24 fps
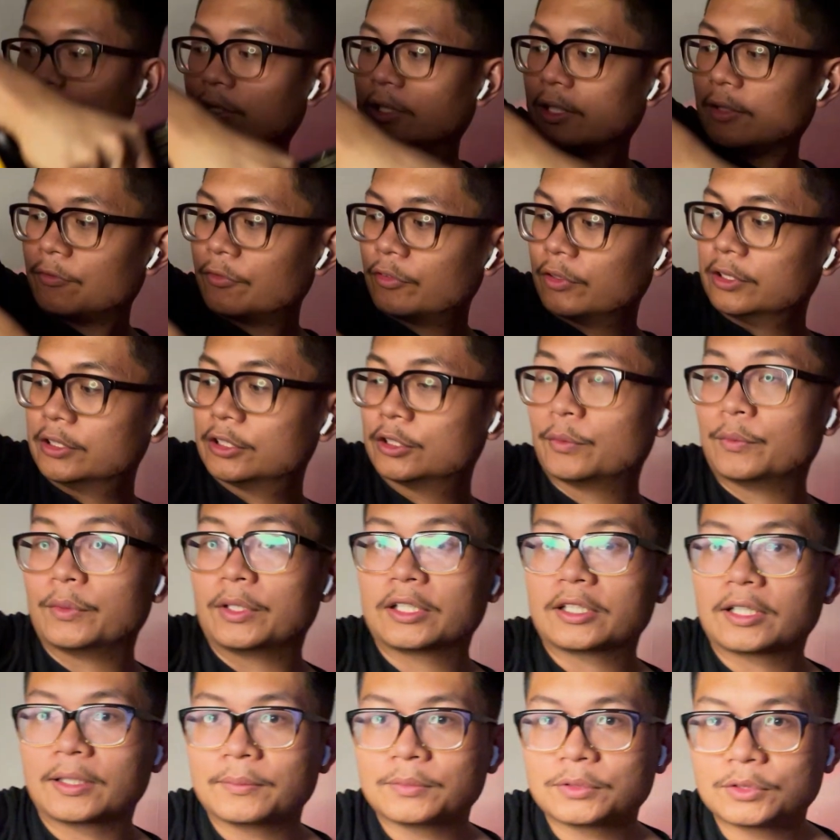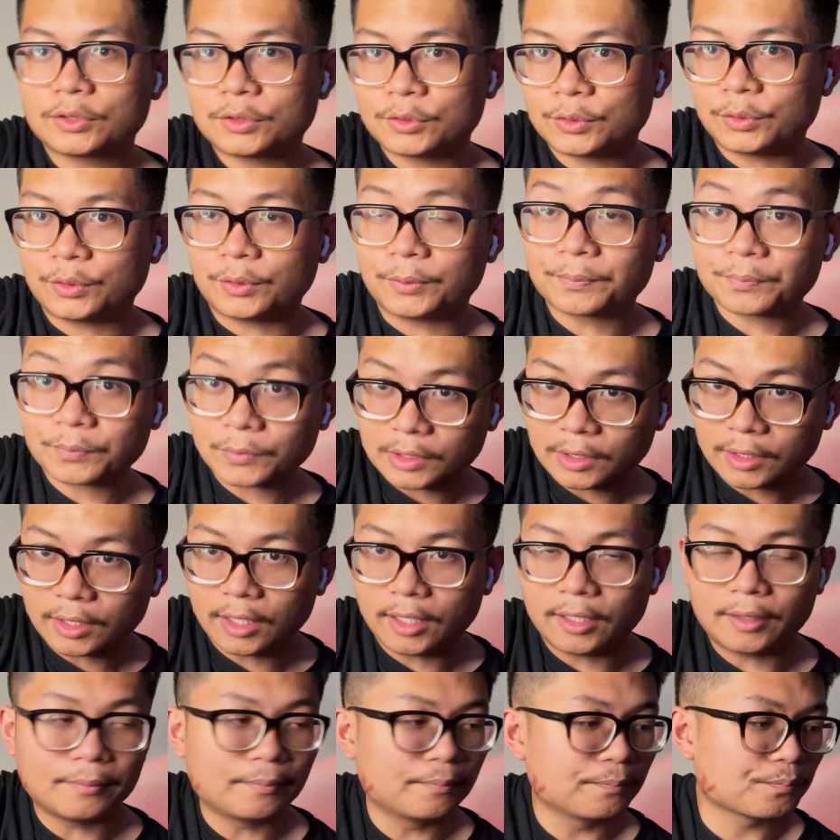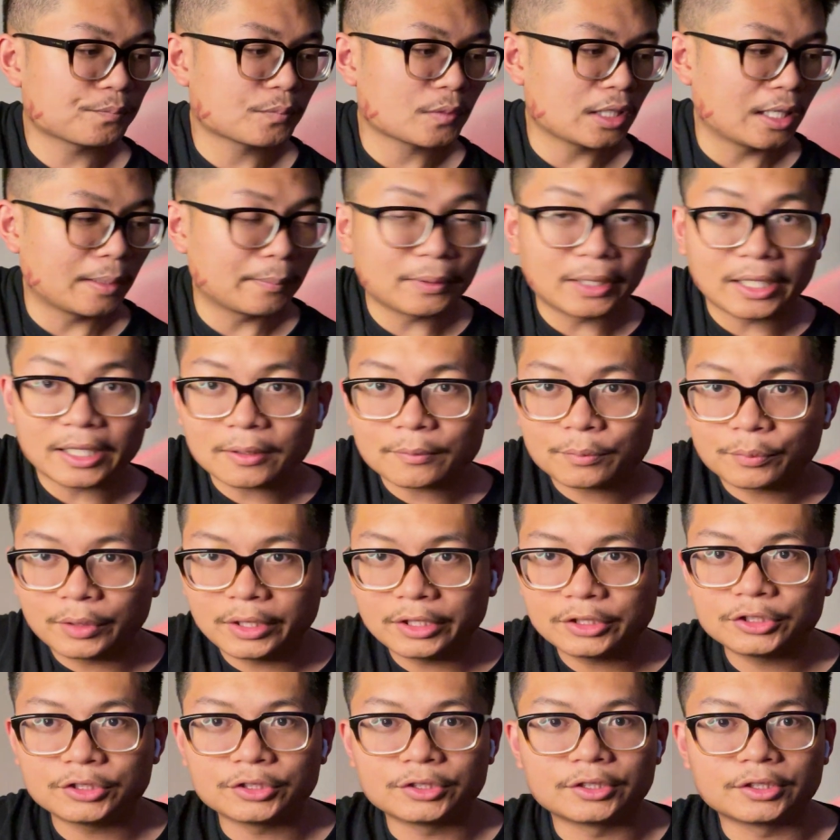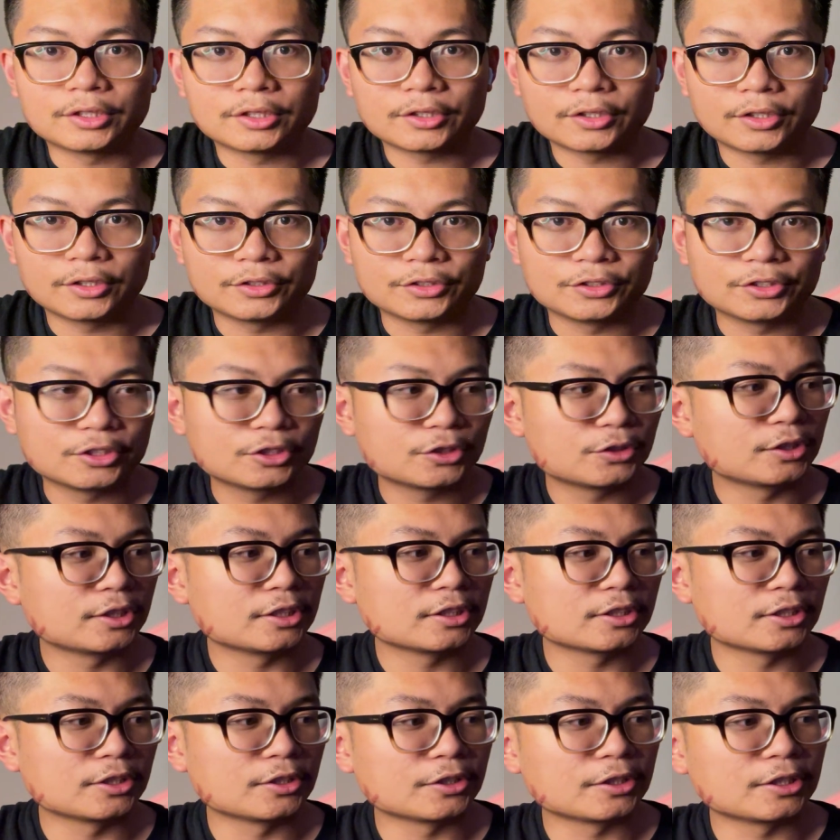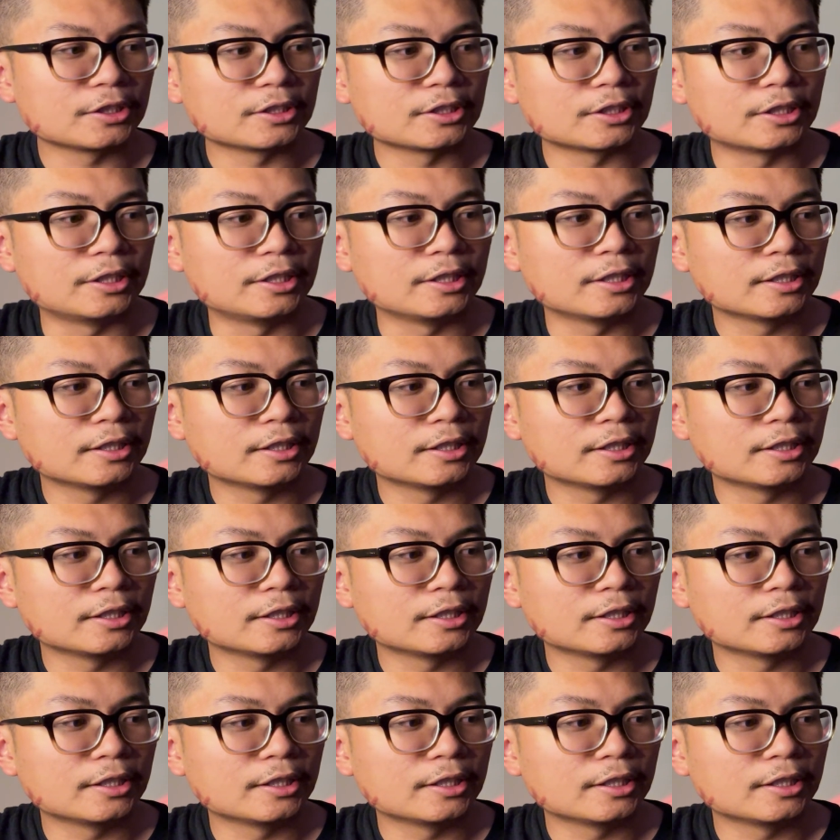leverage when it comes to applying pressure on your strings and your guitar.